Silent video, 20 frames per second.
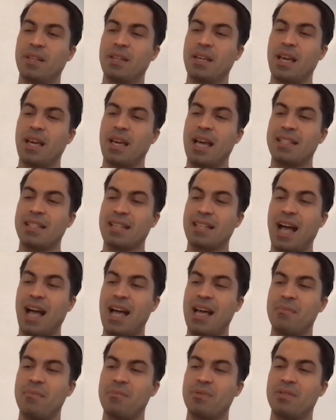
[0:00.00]
at
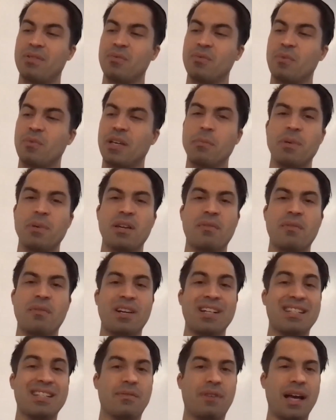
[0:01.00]
times we can be in a very
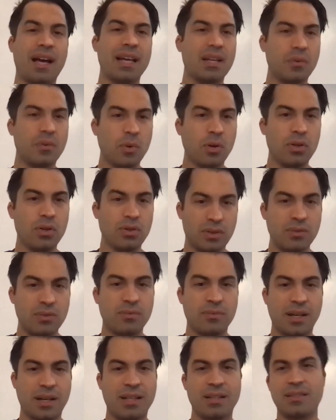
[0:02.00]
divided world,
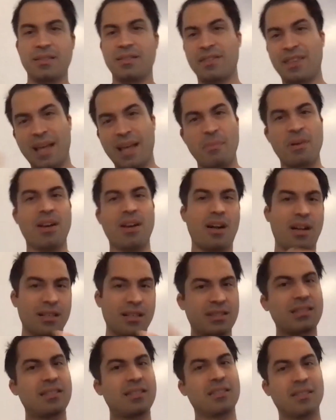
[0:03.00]
right? Them and
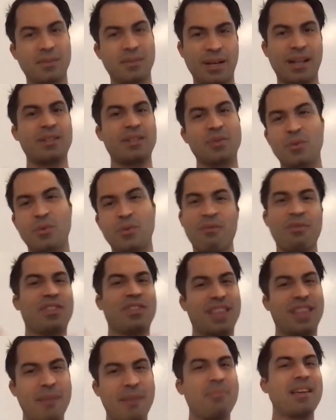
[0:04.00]
us, right? Whoever
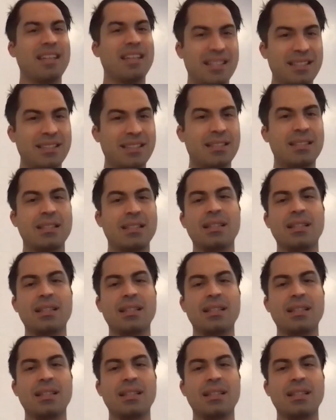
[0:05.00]
them is.